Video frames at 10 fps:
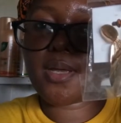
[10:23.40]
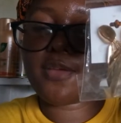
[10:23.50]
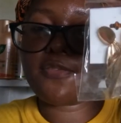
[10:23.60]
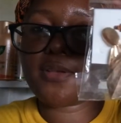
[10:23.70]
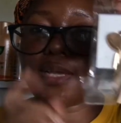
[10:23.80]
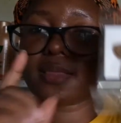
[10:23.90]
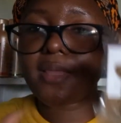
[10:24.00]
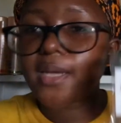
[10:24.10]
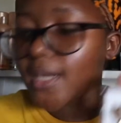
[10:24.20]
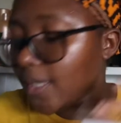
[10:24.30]
I feel like
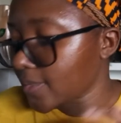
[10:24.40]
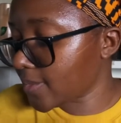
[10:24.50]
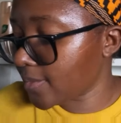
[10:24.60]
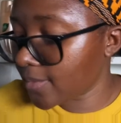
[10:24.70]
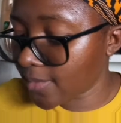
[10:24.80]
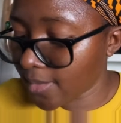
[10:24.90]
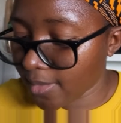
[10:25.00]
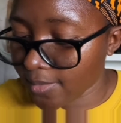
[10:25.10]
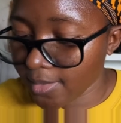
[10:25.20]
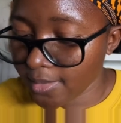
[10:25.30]
they're classy
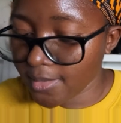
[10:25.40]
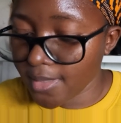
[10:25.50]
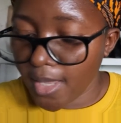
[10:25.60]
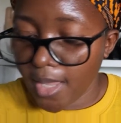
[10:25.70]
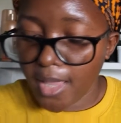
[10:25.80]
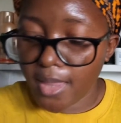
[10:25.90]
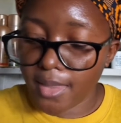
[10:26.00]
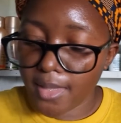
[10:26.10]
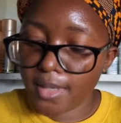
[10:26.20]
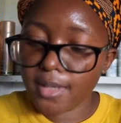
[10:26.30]
earrings.
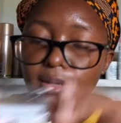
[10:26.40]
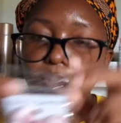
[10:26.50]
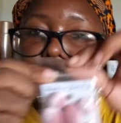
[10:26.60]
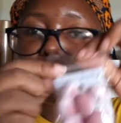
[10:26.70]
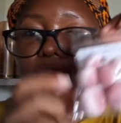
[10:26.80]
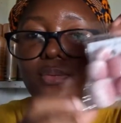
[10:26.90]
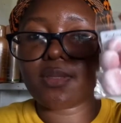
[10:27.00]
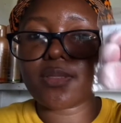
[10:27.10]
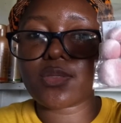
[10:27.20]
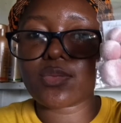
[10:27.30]
And then also
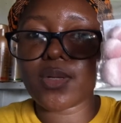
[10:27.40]
these